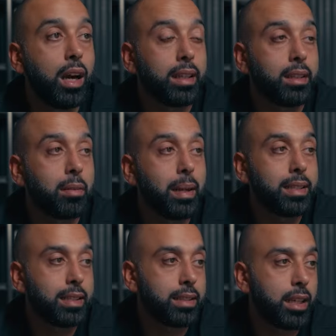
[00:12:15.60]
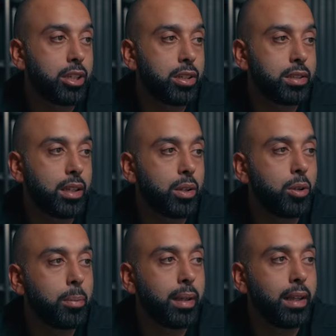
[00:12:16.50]
Other amazing sections that
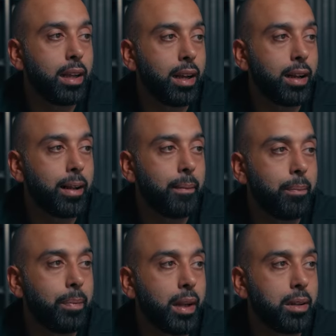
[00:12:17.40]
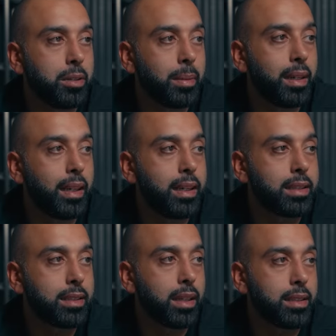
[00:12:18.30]
could be ultimately
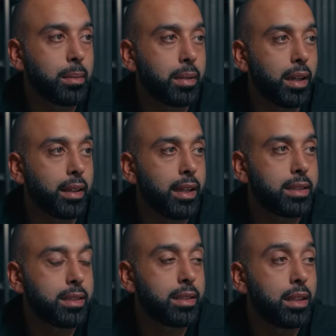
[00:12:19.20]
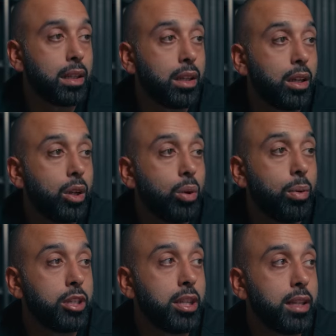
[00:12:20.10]
is something like this,
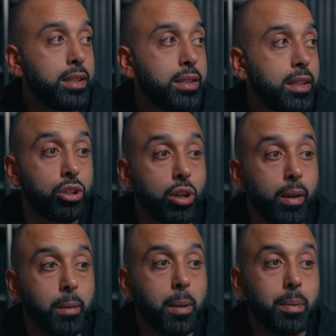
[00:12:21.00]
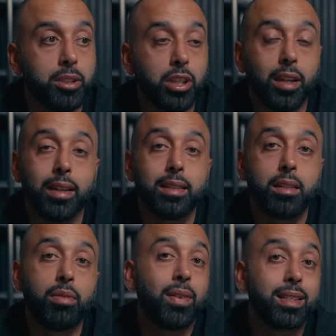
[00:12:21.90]
which is showing people's journeys.
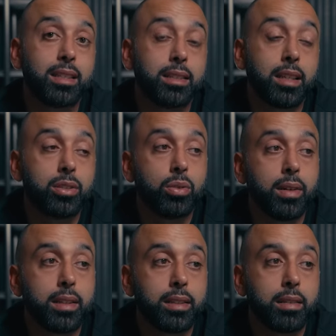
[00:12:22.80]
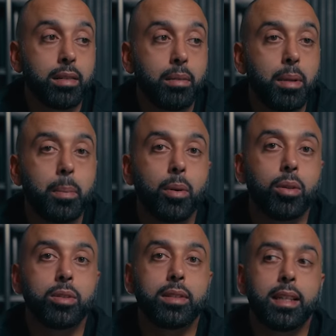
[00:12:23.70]
If you've had success stories, people
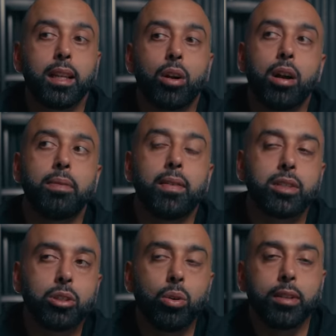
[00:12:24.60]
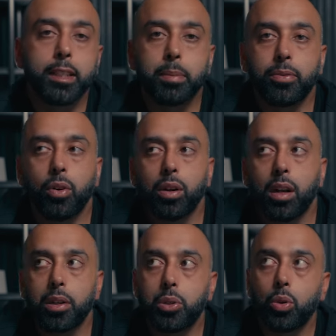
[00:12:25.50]
also think like, oh, I've never sold this before. I
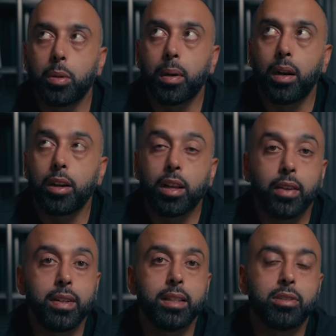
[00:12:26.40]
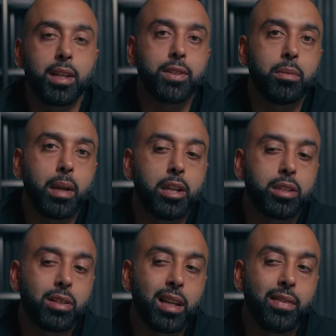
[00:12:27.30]
can't talk about, I don't have any
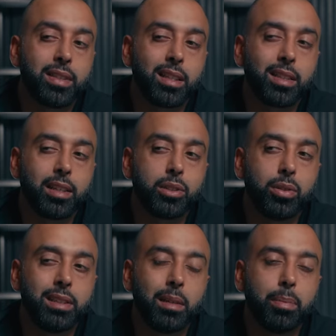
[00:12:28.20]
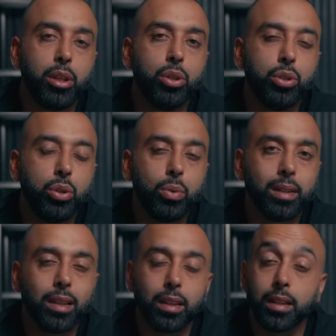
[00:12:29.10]
transformation. I don't have any success stories. Yeah, but you're
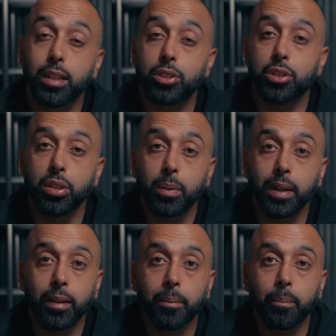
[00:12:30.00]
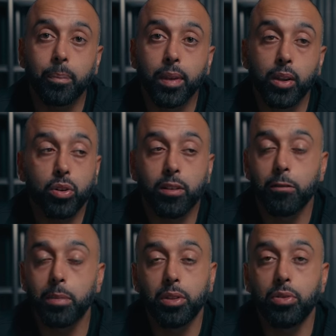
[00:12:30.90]
doing the thing that you're doing. It could
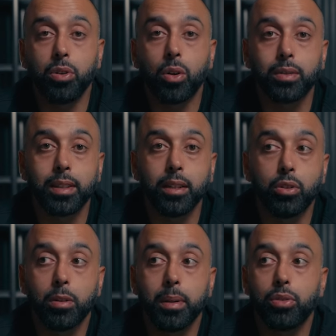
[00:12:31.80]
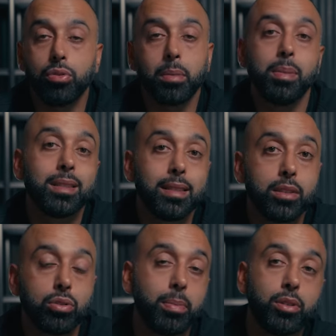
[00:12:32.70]
even be through content. Could be through the business.
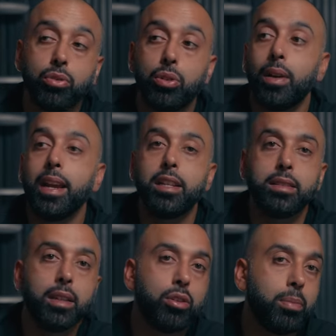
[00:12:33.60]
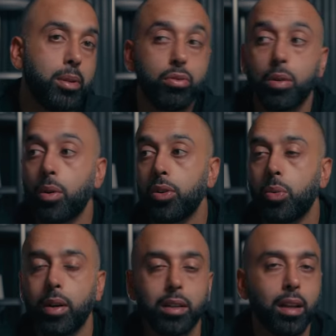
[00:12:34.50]
Could be through your agency. Could be through a
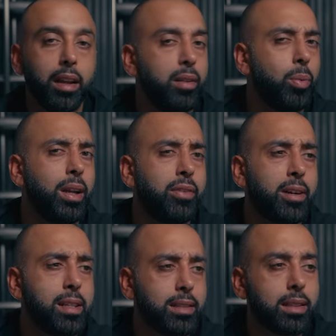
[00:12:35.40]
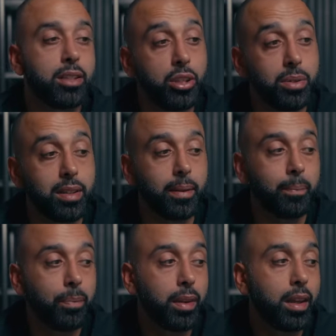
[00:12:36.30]
one-to-one client. Whatever it is, use it.
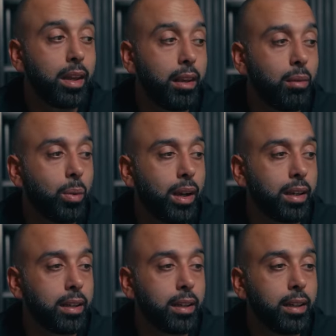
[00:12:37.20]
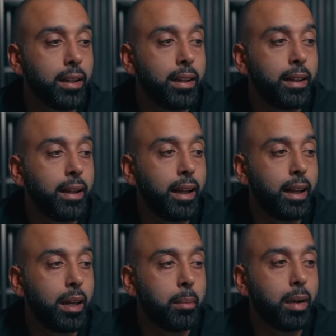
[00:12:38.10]
It will work.
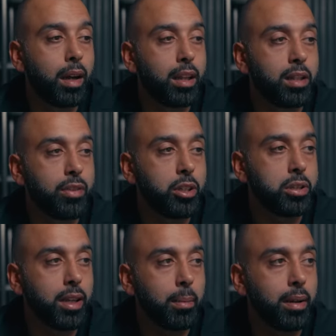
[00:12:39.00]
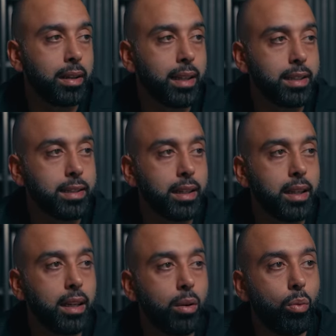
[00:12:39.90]
Another visual type like this,
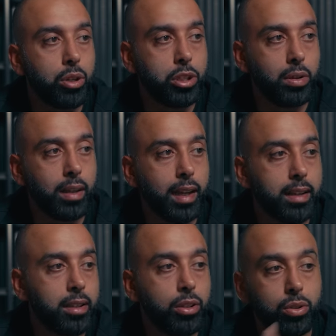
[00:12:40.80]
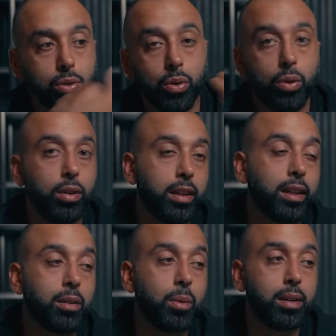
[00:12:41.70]
what you'll get, you saw on the
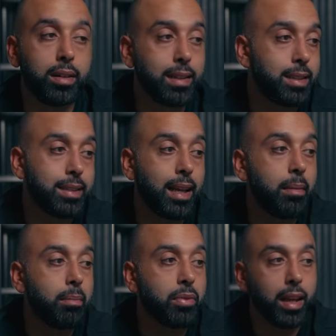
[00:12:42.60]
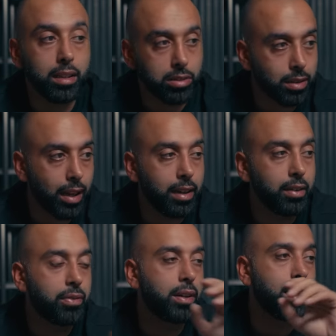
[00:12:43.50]
other one, it's the same thing slightly
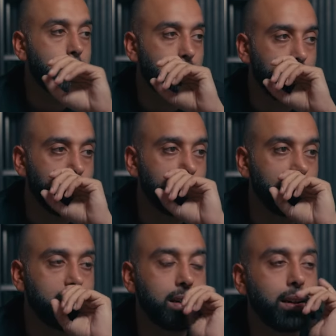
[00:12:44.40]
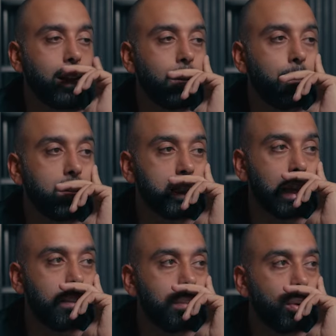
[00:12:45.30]
differently, but in a different
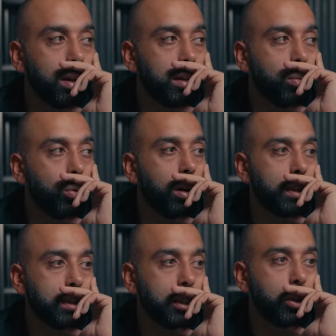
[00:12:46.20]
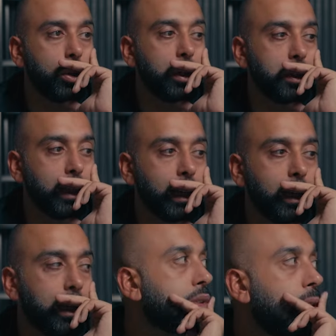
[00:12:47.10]
same point. What is it that you're going to
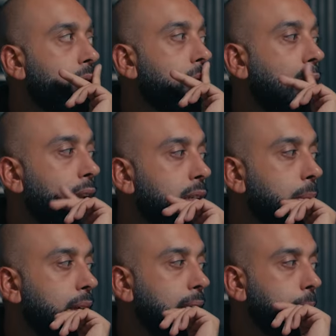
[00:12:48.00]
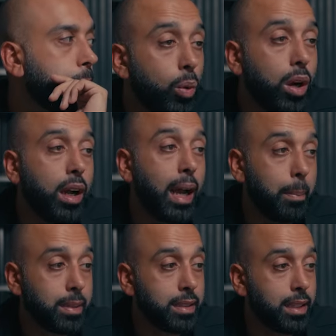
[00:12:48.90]
get? So ultimately what
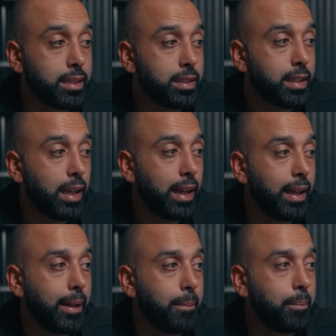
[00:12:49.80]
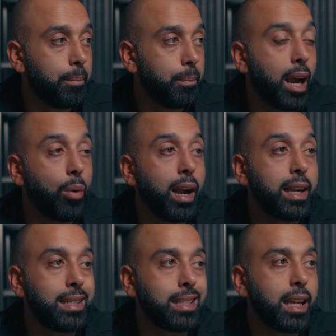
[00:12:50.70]
happens is how I
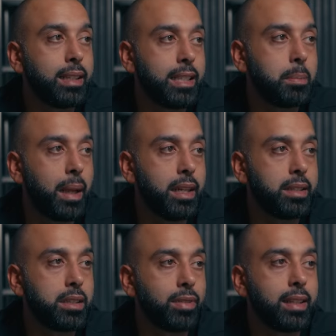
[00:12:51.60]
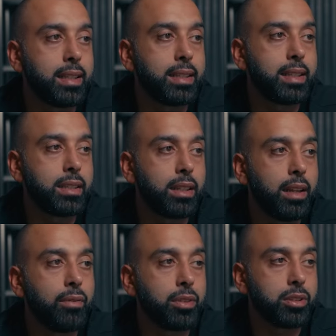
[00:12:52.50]
design these pages is, right, this is
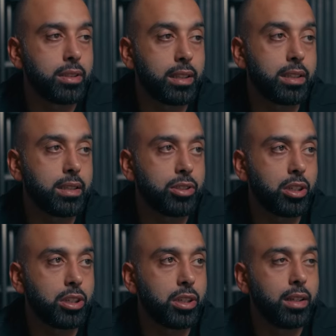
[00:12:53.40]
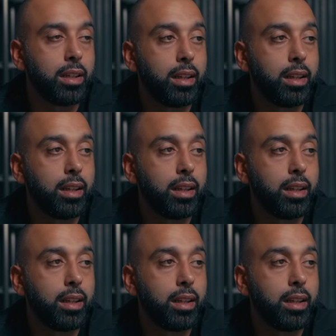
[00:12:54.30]
the structure,